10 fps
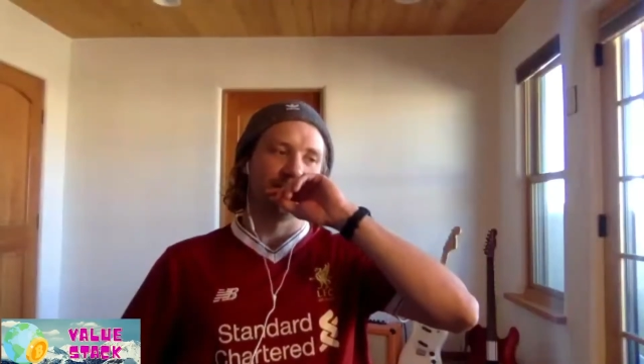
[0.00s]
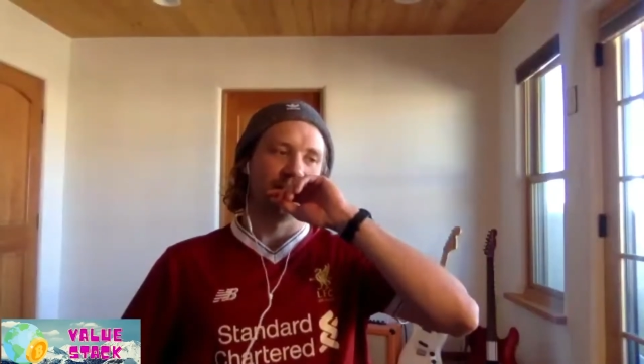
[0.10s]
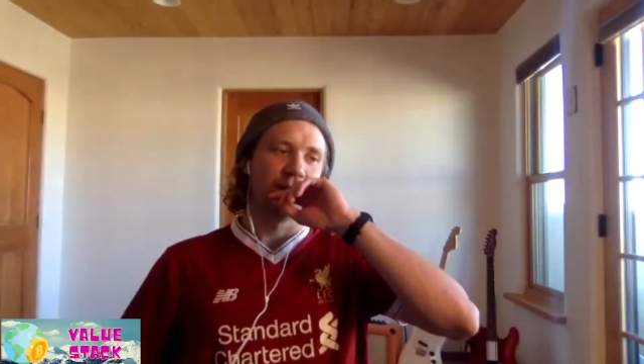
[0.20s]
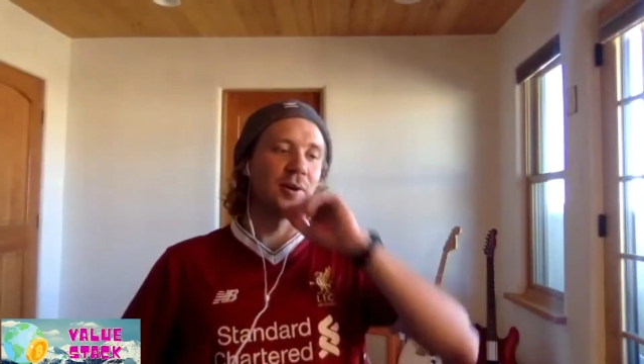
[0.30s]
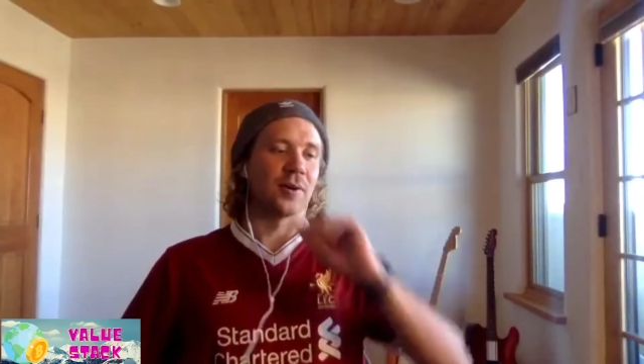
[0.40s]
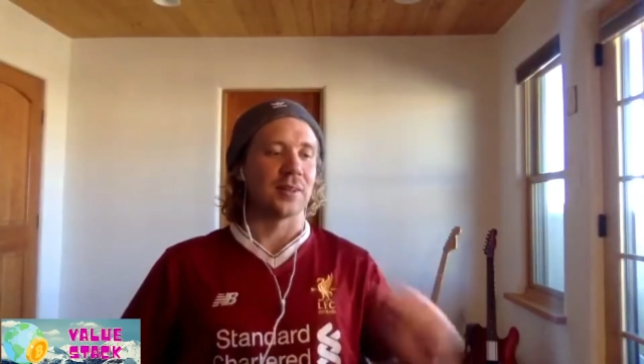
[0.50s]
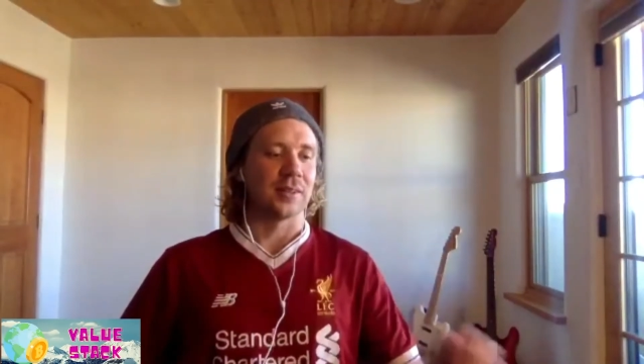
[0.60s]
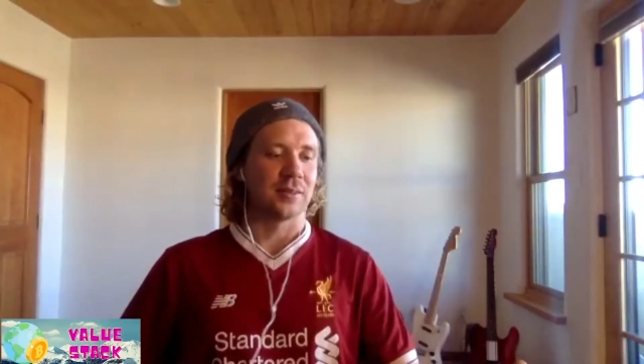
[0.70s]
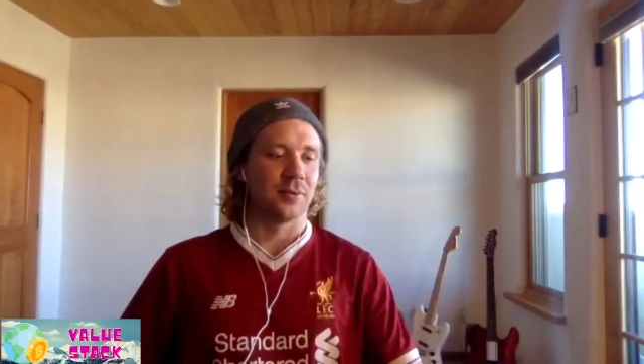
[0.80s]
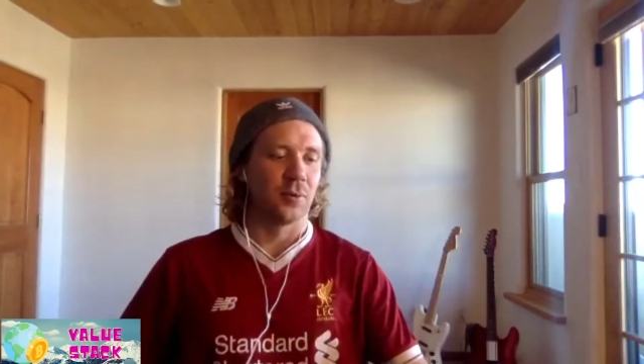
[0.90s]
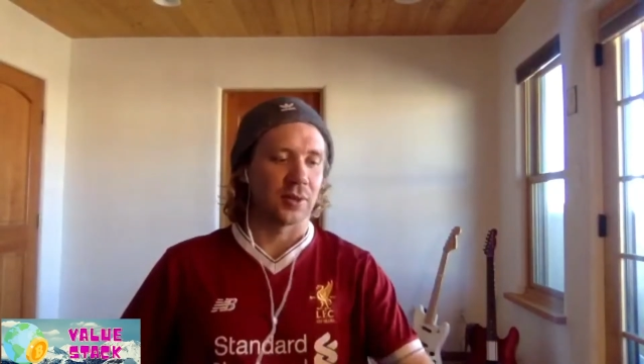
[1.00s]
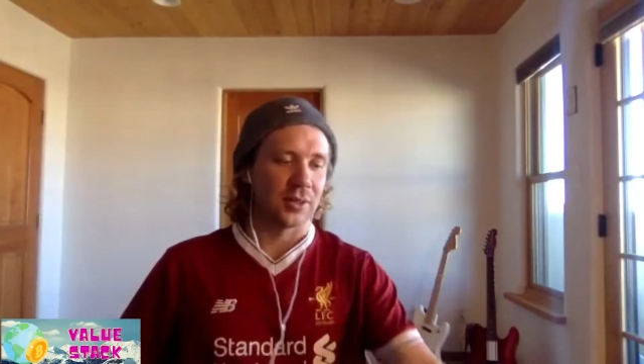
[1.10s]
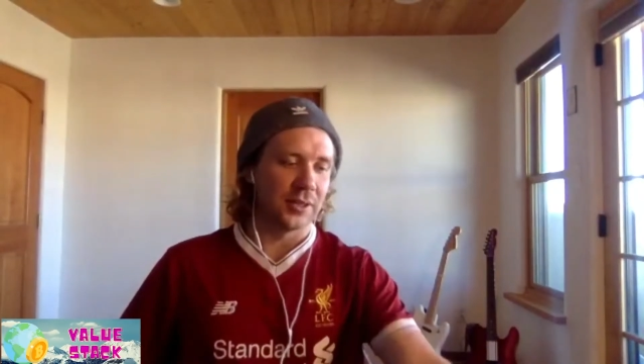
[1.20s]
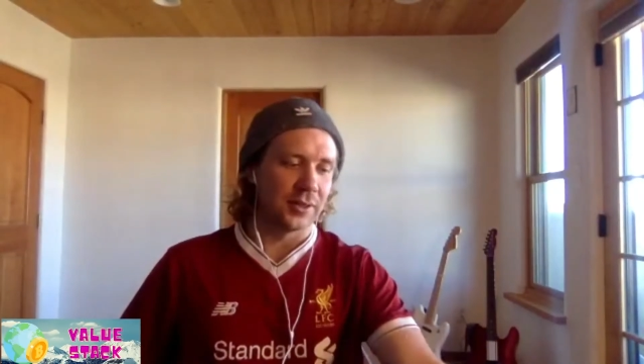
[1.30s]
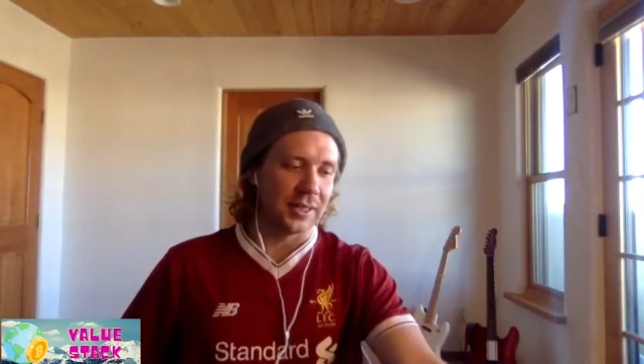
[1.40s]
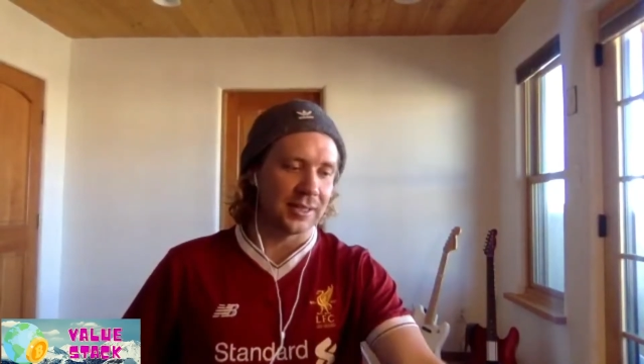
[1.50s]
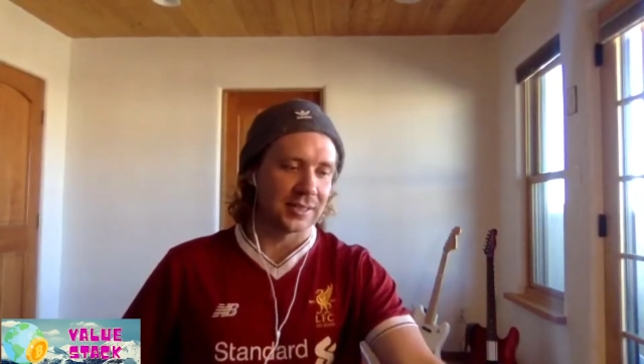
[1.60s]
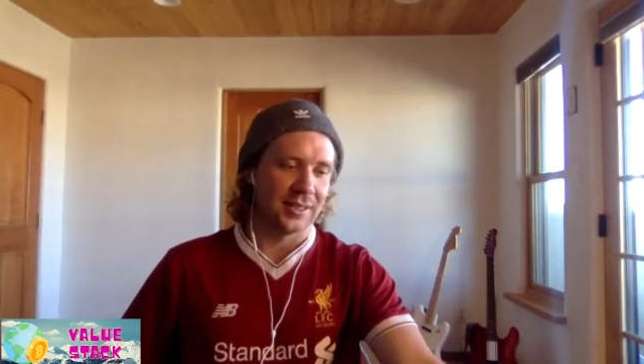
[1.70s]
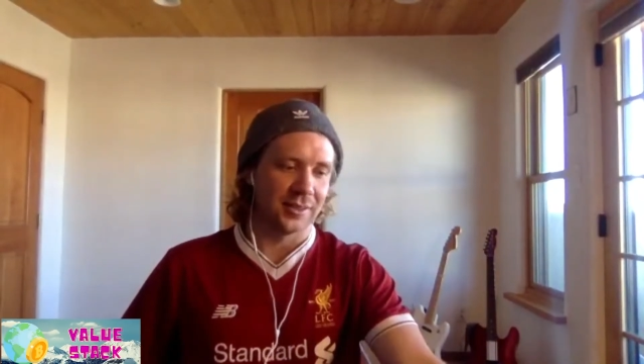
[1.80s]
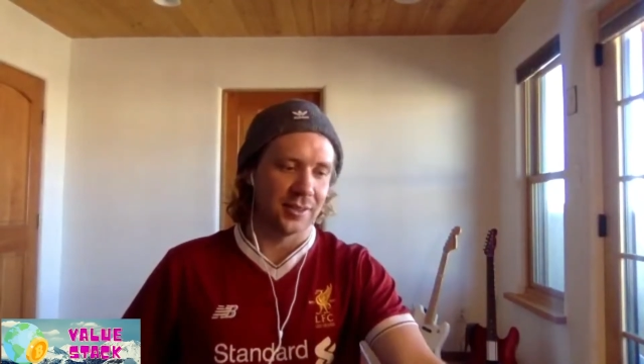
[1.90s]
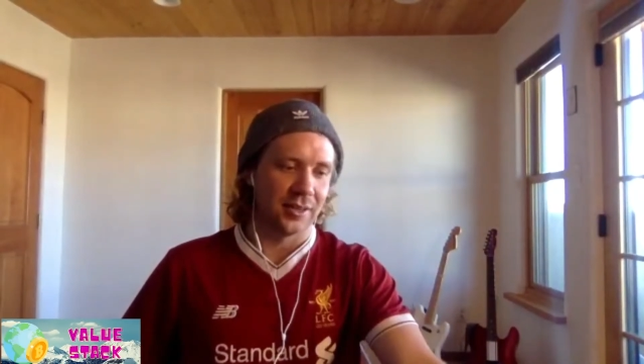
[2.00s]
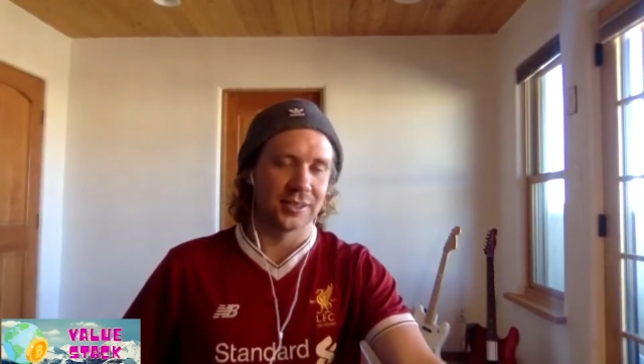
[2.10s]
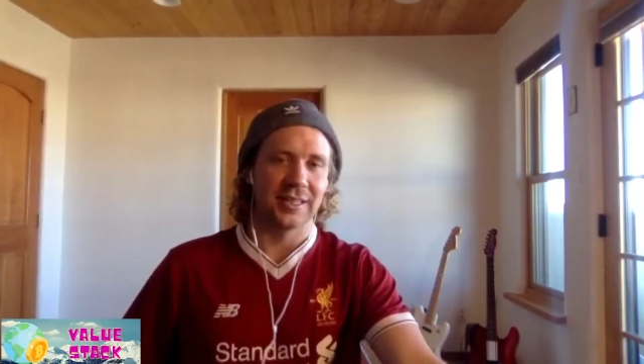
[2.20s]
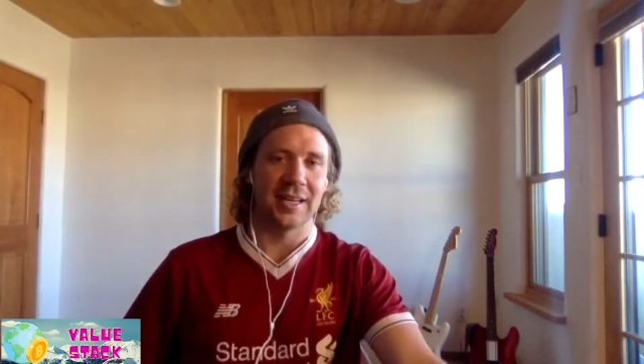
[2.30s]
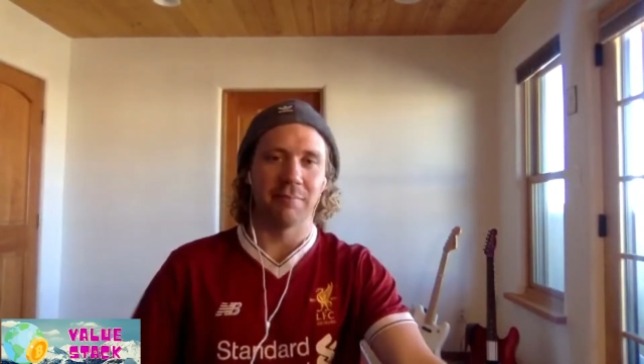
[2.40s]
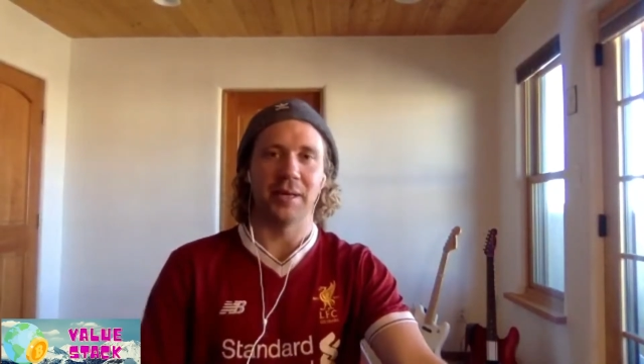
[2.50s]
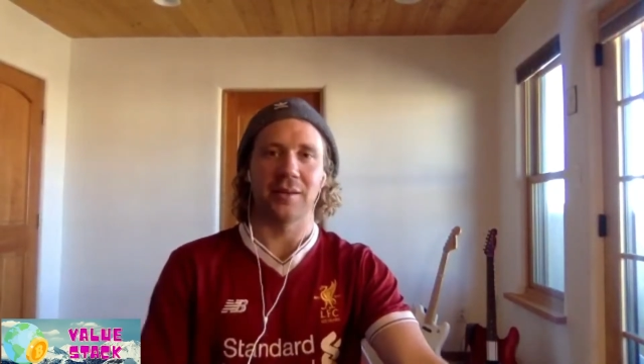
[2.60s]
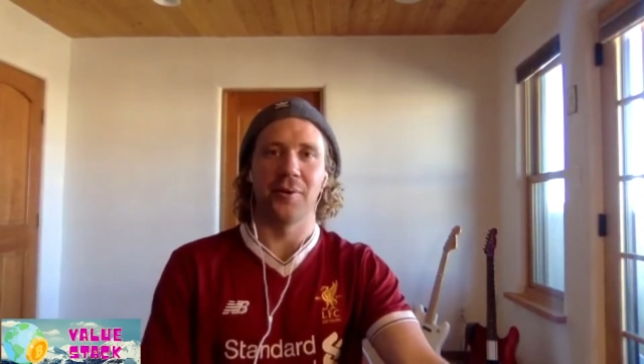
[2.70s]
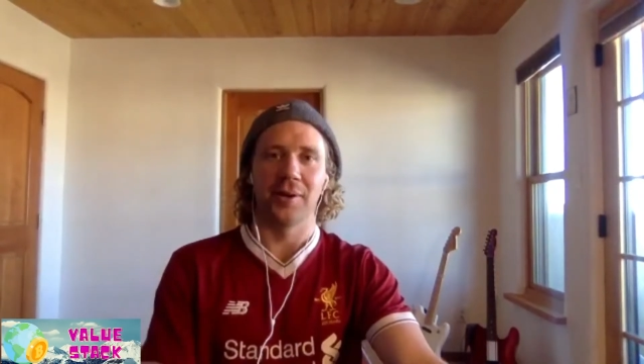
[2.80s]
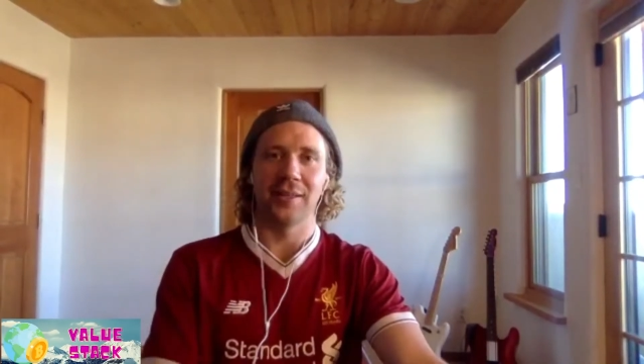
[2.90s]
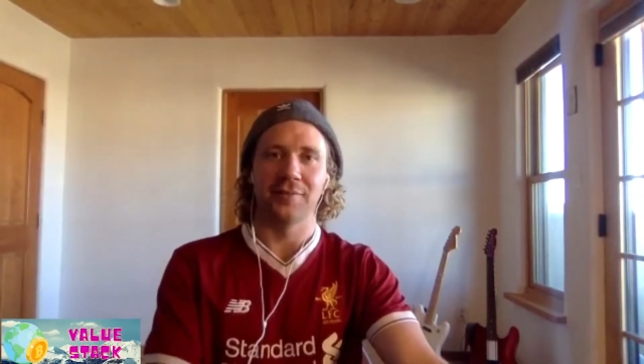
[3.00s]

Well, clearly he doesn't understand Bitcoin.